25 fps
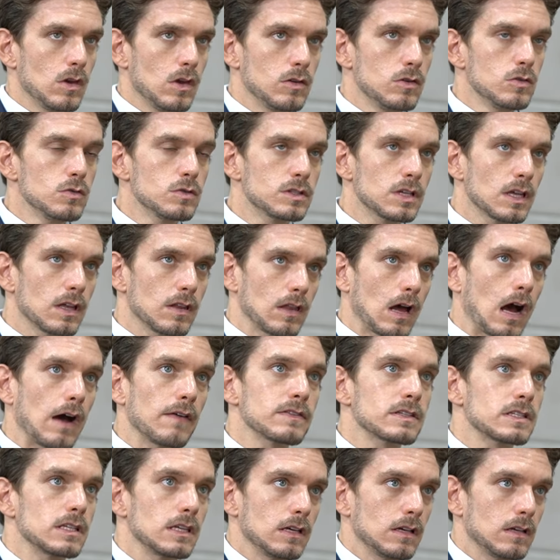you say,
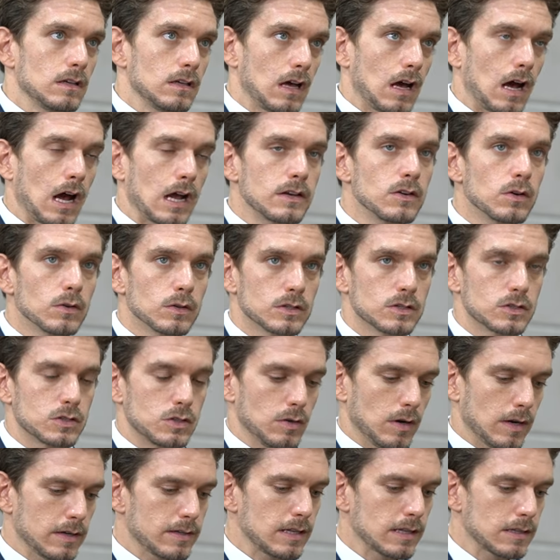obviously, I know this
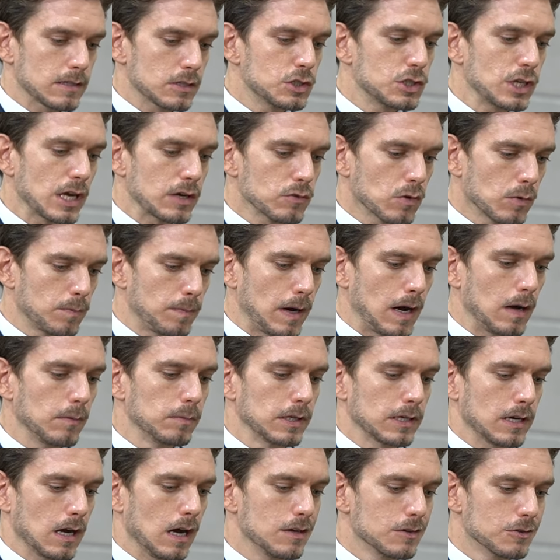too. I think the general
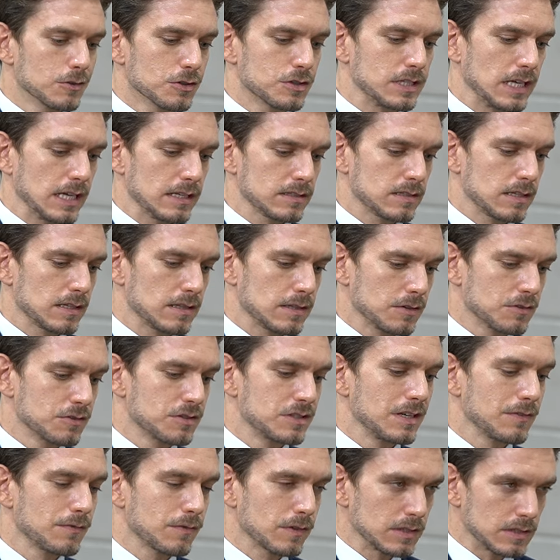public understands that there's
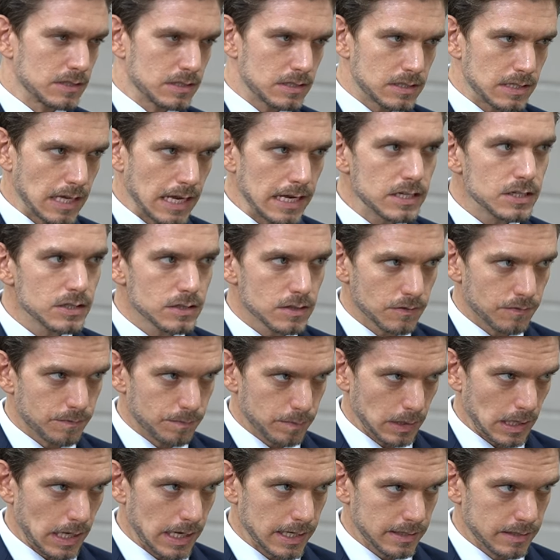different stages of
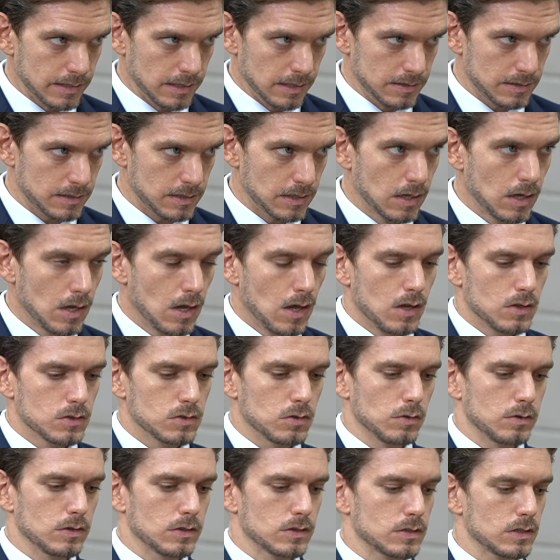blindness.
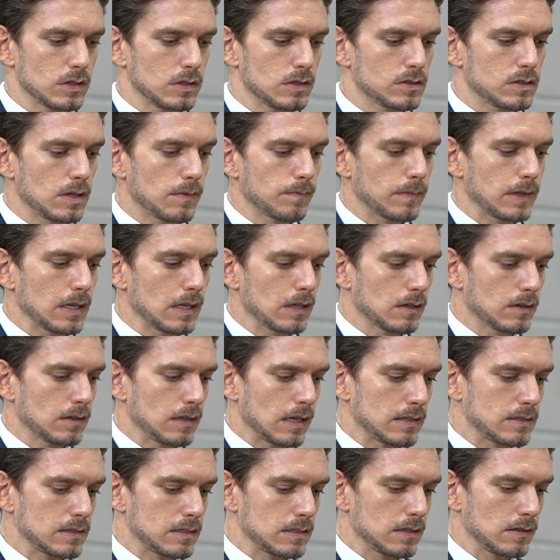So there's something
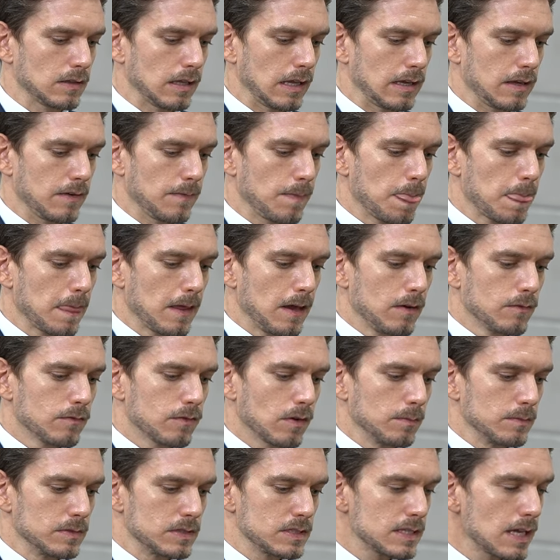that's like
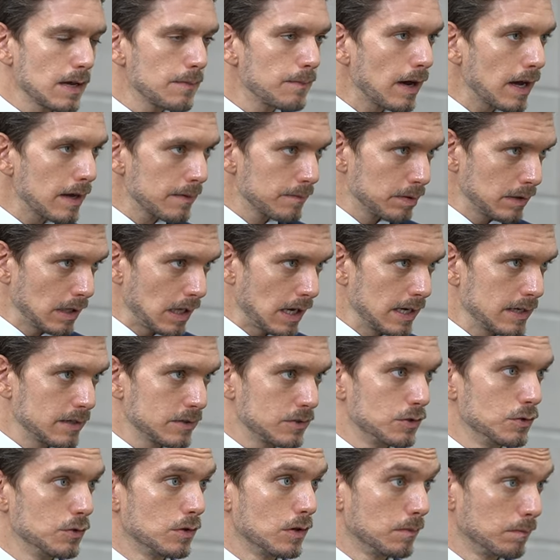from
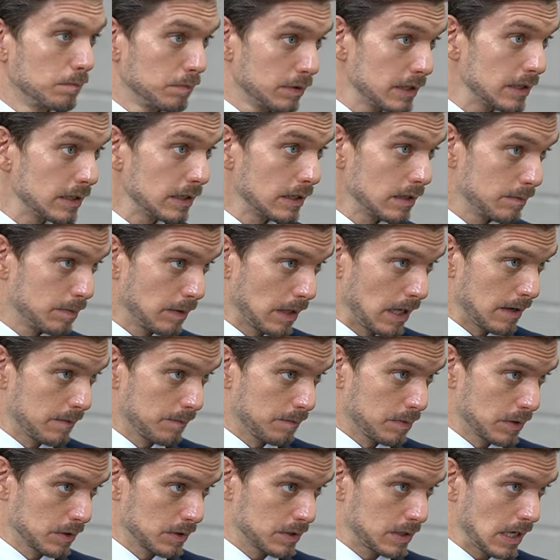semi-blind to completely
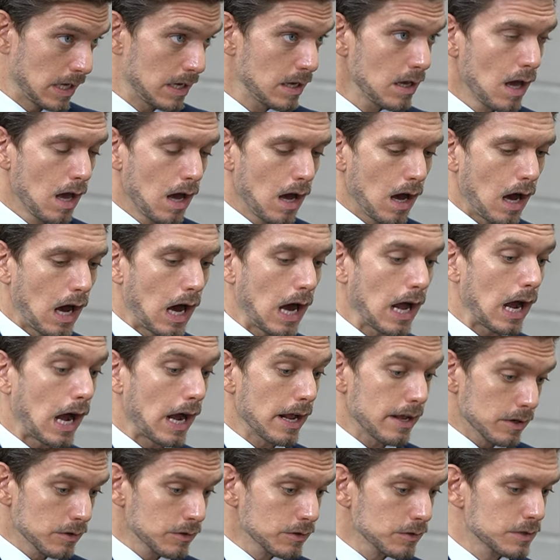blind, per se.
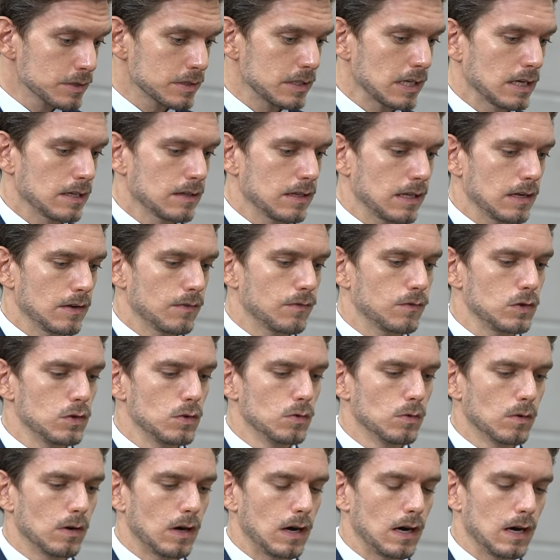I understand that if
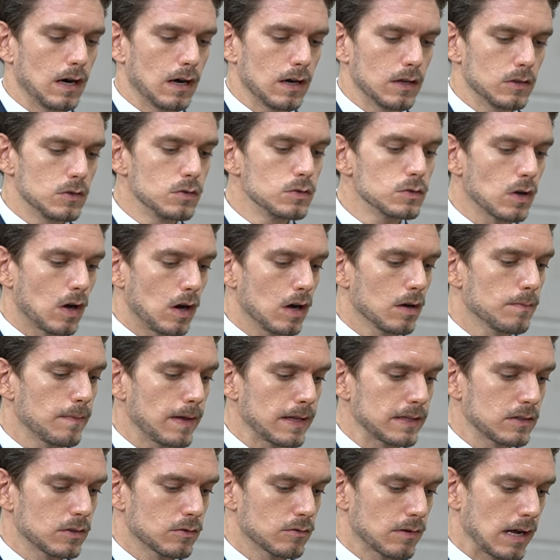you use
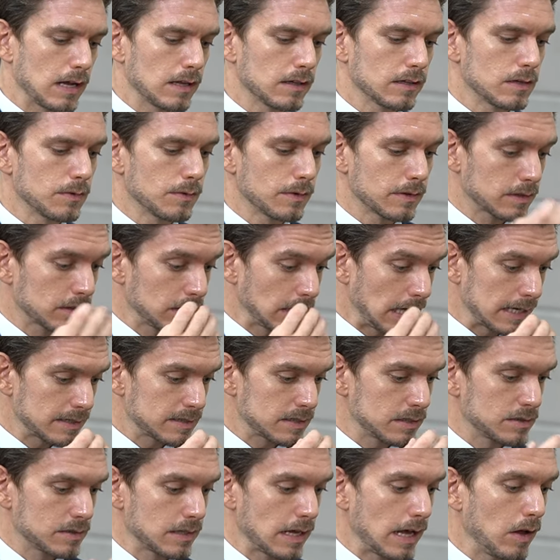augmented reality with
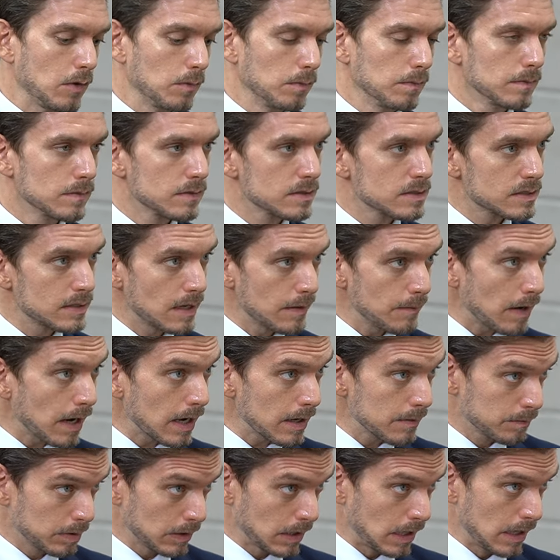glasses to help
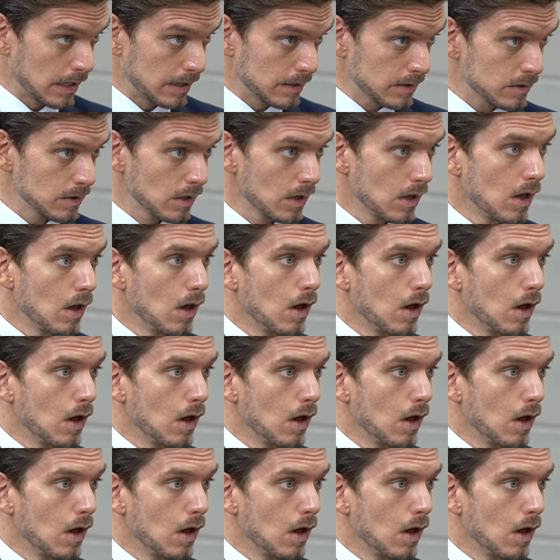semi-blind,